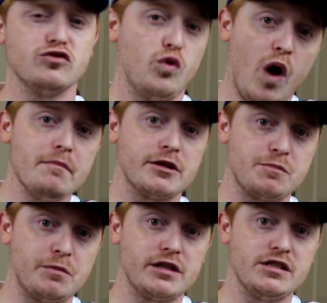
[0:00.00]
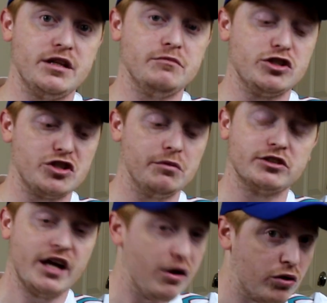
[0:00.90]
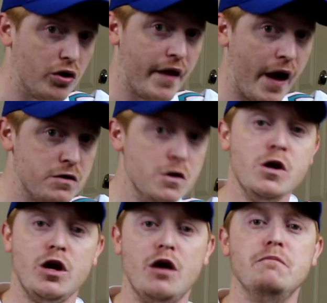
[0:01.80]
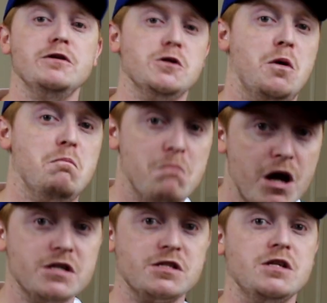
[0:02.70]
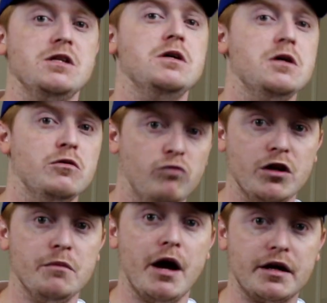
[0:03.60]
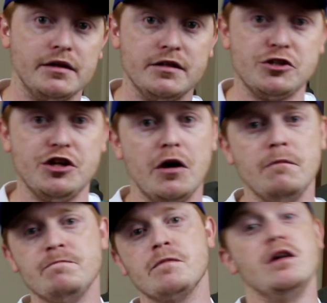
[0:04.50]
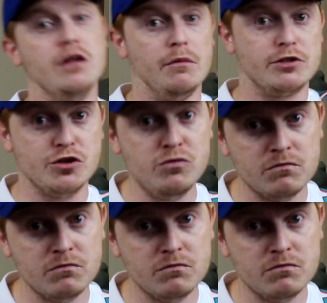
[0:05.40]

So I'm expecting him to double down on that and be an amazing running back this year. Number two,